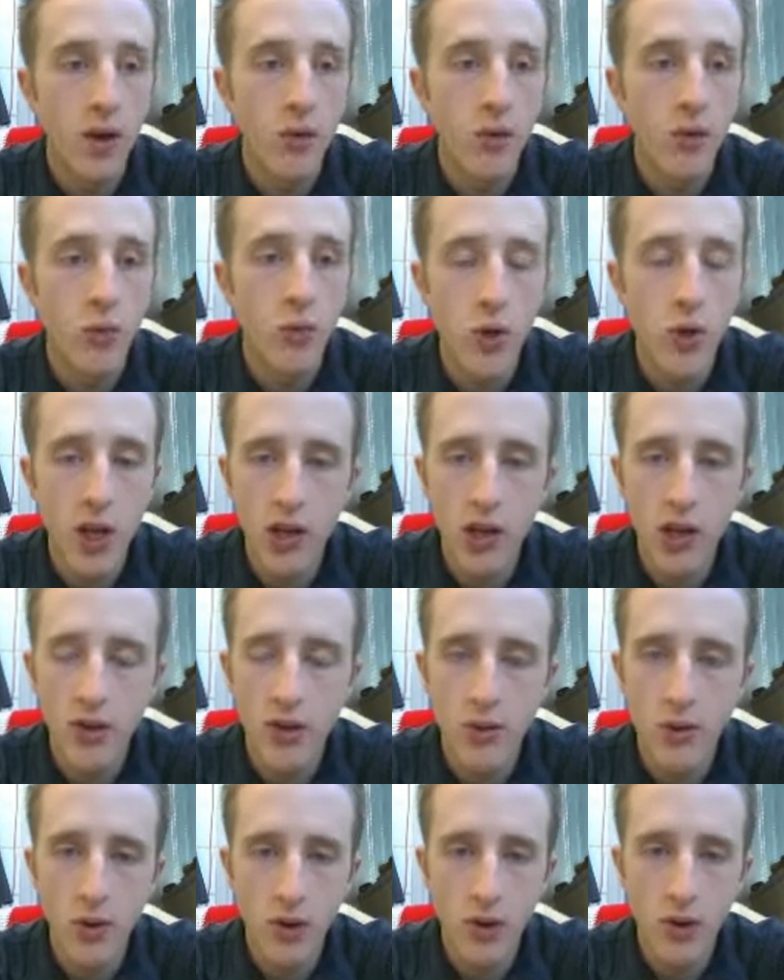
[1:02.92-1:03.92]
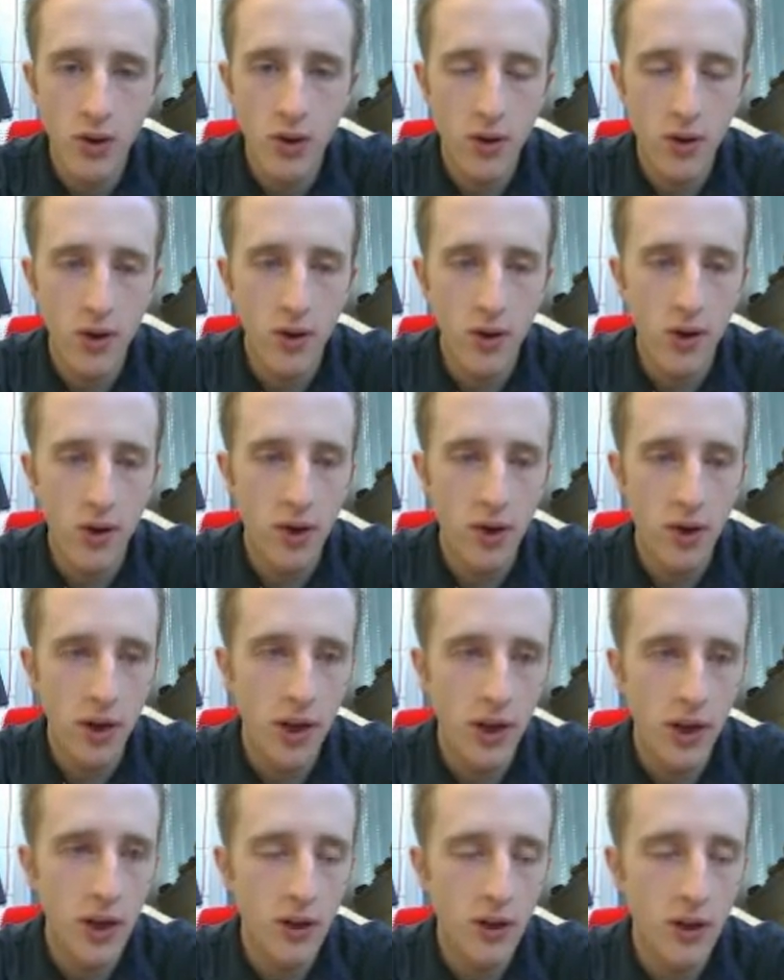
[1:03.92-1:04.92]
When you are
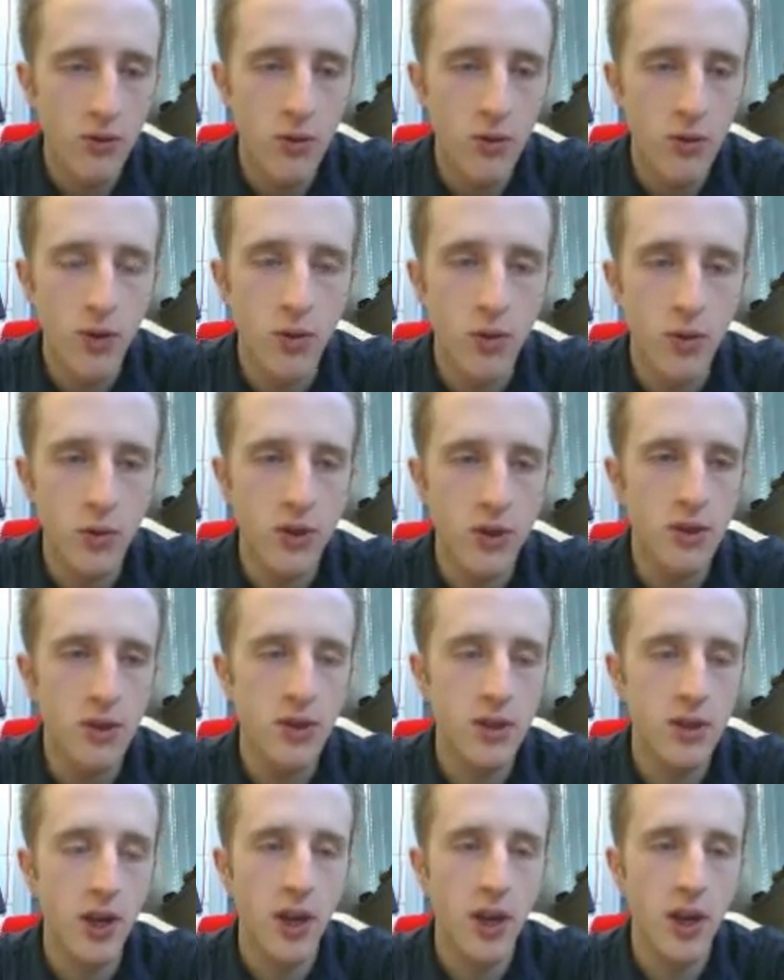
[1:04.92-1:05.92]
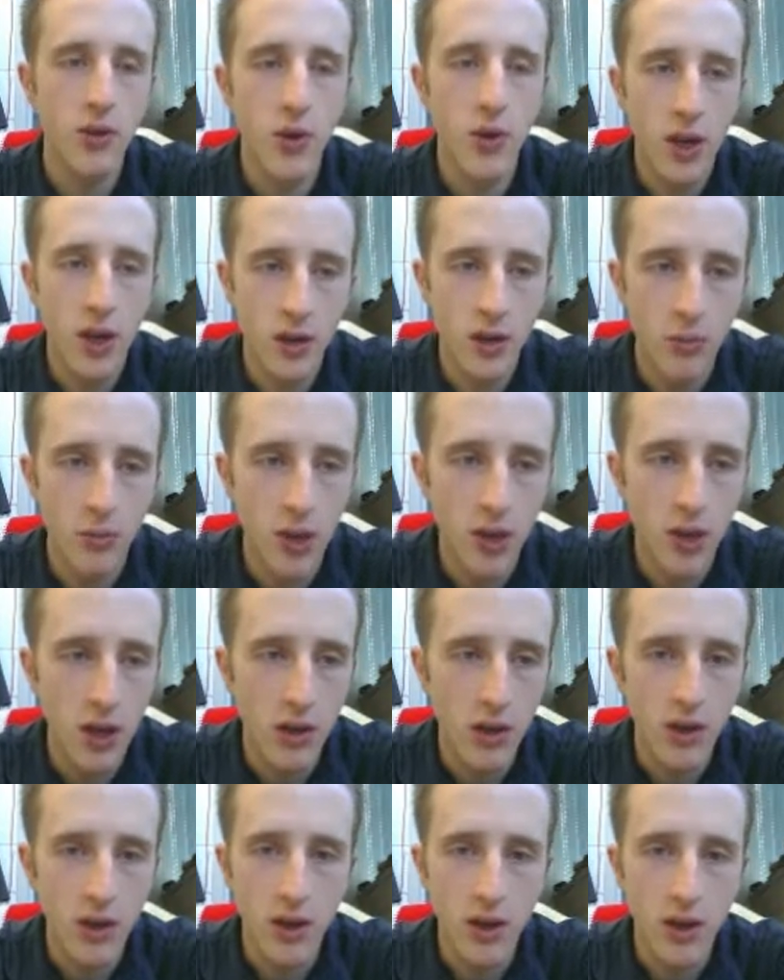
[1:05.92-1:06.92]
in Google Images, I'd
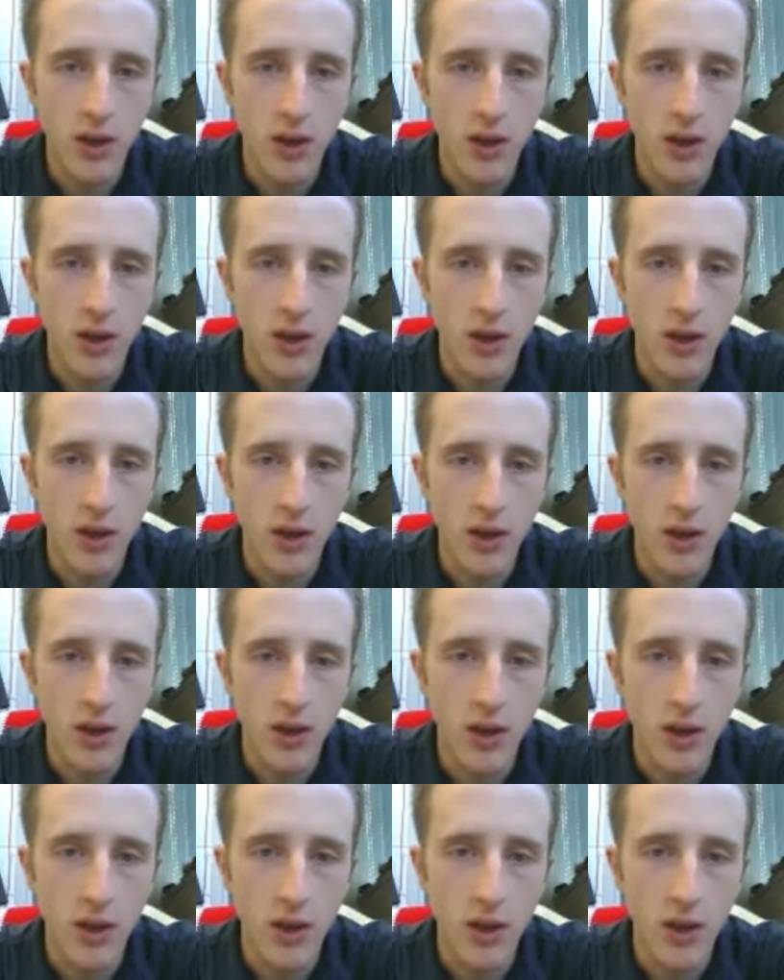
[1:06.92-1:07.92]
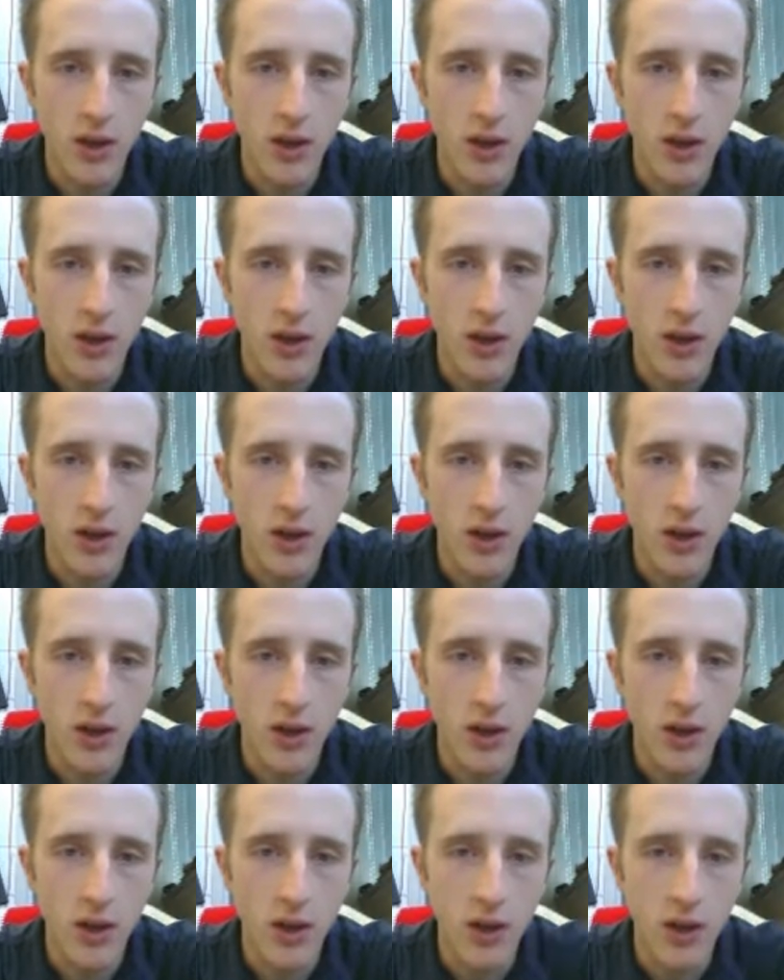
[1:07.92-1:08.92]
recommend that you go to Tools and
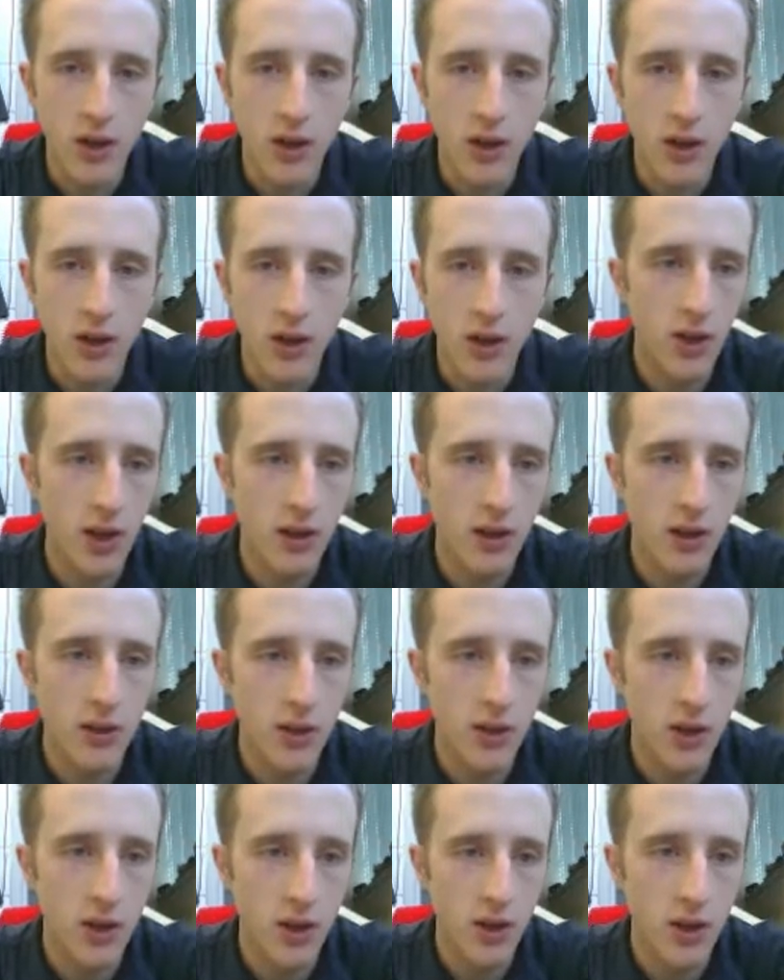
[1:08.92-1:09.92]
that you select